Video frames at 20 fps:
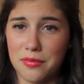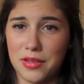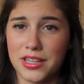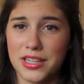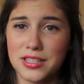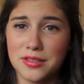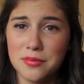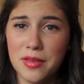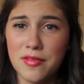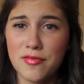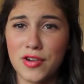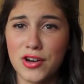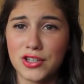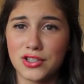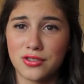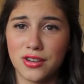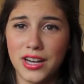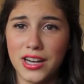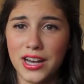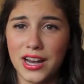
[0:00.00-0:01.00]
Like, this is my
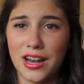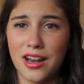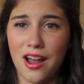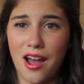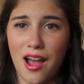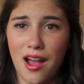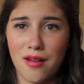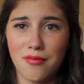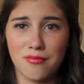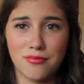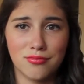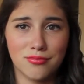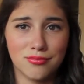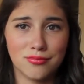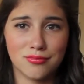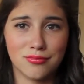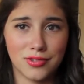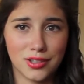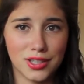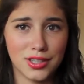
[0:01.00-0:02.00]
first read and
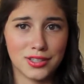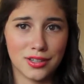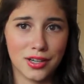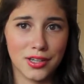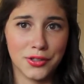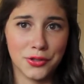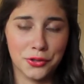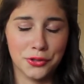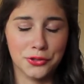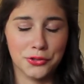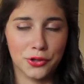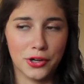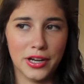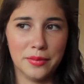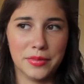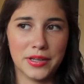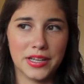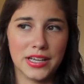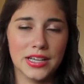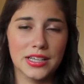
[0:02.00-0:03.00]
I'm really starting to enjoy
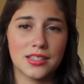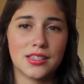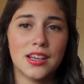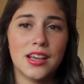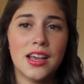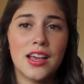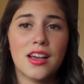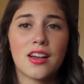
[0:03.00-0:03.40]
it because,